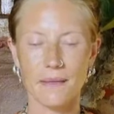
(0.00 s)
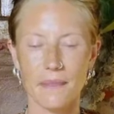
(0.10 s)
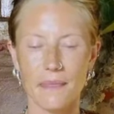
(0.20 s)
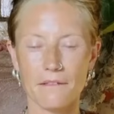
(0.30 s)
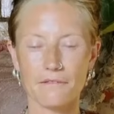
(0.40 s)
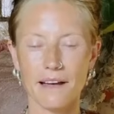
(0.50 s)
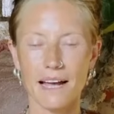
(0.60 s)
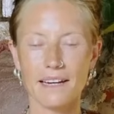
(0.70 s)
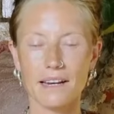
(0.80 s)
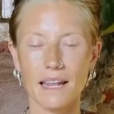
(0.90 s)
And then the
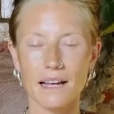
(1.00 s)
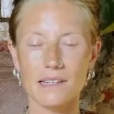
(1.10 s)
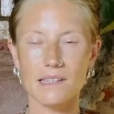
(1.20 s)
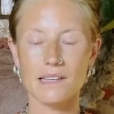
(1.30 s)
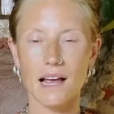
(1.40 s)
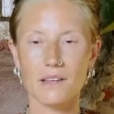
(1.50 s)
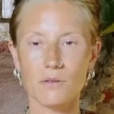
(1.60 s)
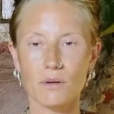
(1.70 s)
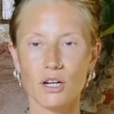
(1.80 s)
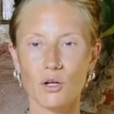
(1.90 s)
final exercise
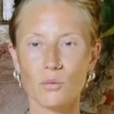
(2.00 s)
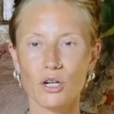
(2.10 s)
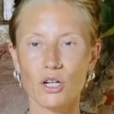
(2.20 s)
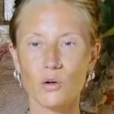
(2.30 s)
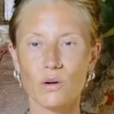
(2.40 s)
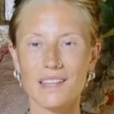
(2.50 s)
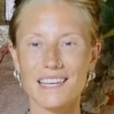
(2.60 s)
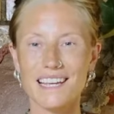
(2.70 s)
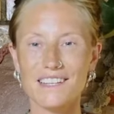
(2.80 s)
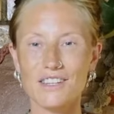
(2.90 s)
that we're going to work with
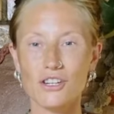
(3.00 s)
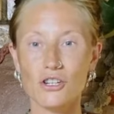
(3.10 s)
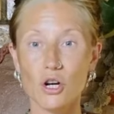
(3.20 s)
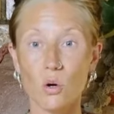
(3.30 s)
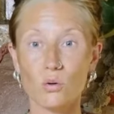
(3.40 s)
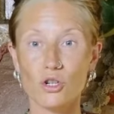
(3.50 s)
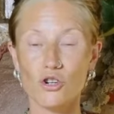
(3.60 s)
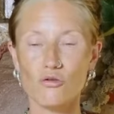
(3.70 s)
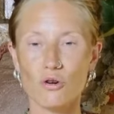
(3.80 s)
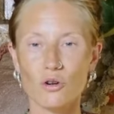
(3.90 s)
is shoulder
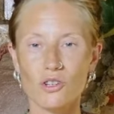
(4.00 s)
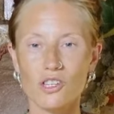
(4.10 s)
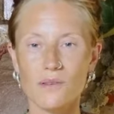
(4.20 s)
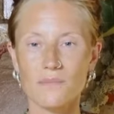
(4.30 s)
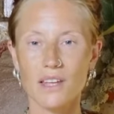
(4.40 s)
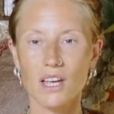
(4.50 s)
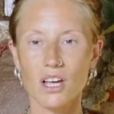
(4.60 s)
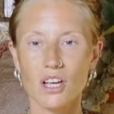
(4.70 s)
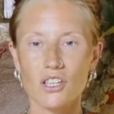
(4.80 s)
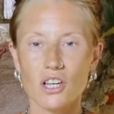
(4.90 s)
shrugs.
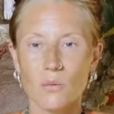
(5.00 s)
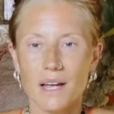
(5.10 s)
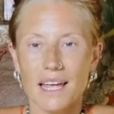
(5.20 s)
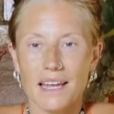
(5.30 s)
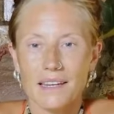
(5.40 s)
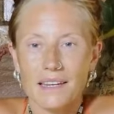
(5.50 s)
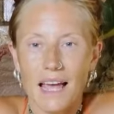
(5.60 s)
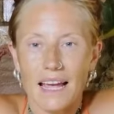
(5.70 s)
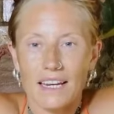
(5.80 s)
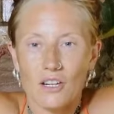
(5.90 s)
So we're
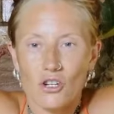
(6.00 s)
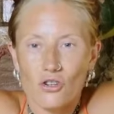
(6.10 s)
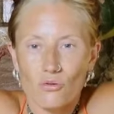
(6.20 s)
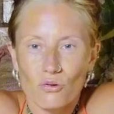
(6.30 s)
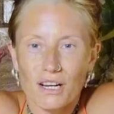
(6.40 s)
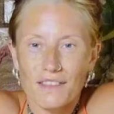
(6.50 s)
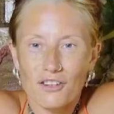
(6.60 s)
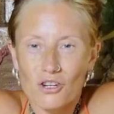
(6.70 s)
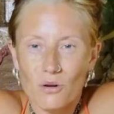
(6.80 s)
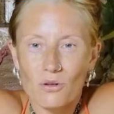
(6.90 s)
inhaling, shrugging the
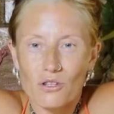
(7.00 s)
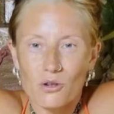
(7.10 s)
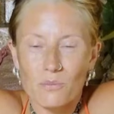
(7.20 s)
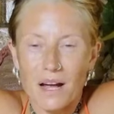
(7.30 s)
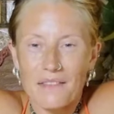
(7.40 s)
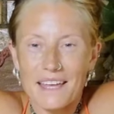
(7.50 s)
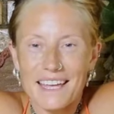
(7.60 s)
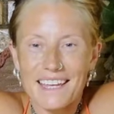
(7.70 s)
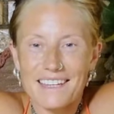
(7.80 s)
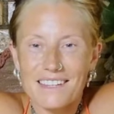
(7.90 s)
shoulders up by the
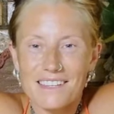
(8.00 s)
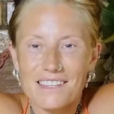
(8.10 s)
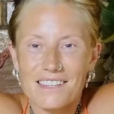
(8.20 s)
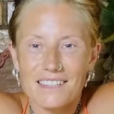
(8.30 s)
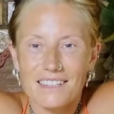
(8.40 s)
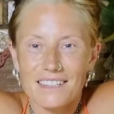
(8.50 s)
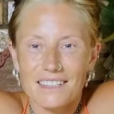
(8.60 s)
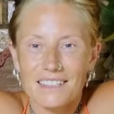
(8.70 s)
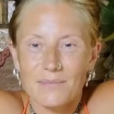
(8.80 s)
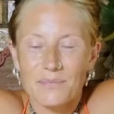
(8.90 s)
ears,
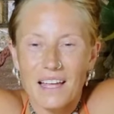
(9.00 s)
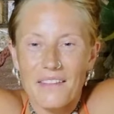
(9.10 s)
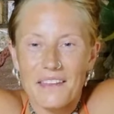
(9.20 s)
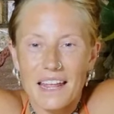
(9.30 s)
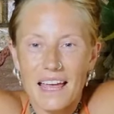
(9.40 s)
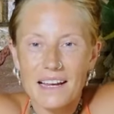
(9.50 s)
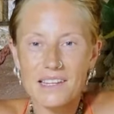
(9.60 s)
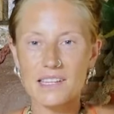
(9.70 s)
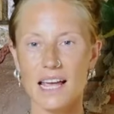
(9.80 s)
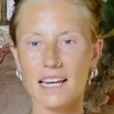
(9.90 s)
and then
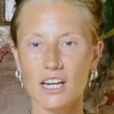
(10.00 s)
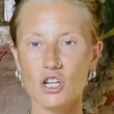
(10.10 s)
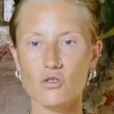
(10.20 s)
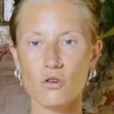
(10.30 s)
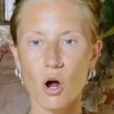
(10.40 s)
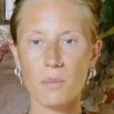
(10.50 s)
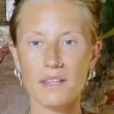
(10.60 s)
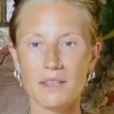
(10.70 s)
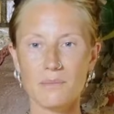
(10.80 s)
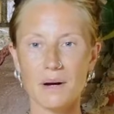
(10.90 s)
exhaling,
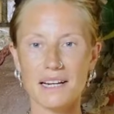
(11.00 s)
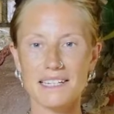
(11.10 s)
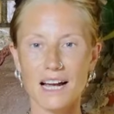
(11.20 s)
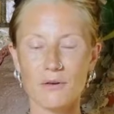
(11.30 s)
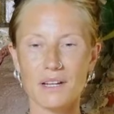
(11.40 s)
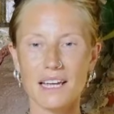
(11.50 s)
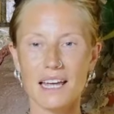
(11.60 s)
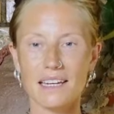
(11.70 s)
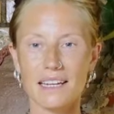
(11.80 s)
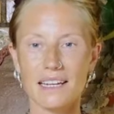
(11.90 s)
dropping them back down
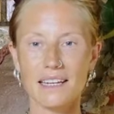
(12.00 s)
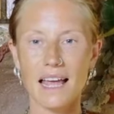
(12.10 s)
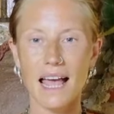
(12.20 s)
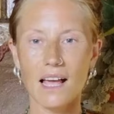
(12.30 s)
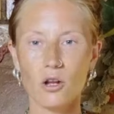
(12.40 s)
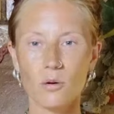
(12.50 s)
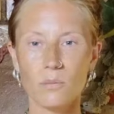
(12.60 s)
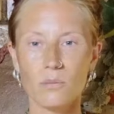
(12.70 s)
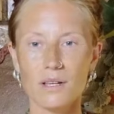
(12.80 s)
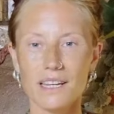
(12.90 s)
again. Inhale
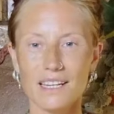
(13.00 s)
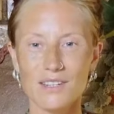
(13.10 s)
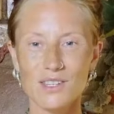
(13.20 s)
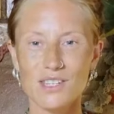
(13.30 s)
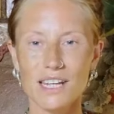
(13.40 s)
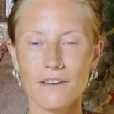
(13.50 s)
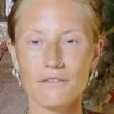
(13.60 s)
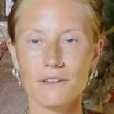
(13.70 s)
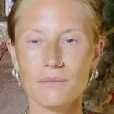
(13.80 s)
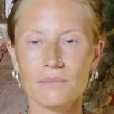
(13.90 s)
up with a little sniff.